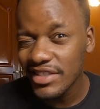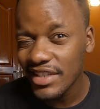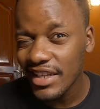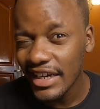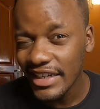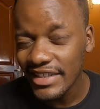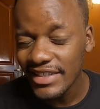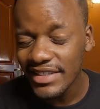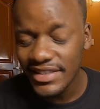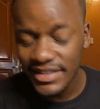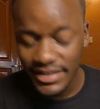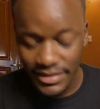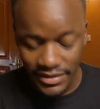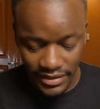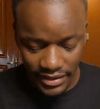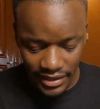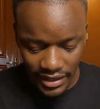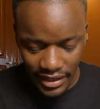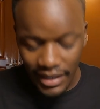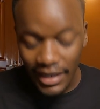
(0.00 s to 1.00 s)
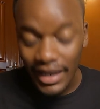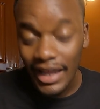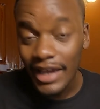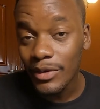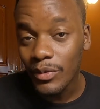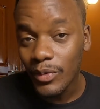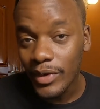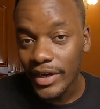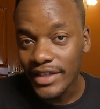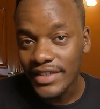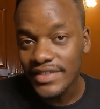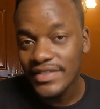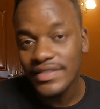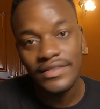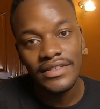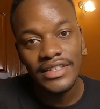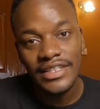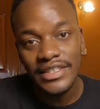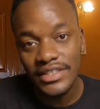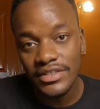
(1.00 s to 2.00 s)
slide, still lightweight,
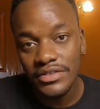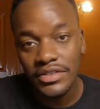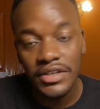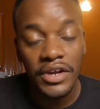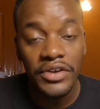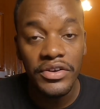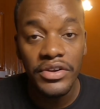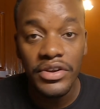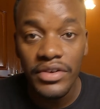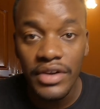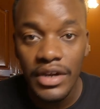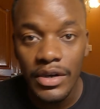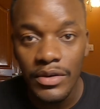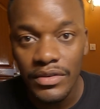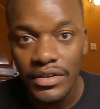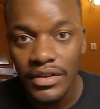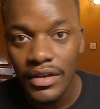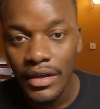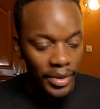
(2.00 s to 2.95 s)
still easy to carry around,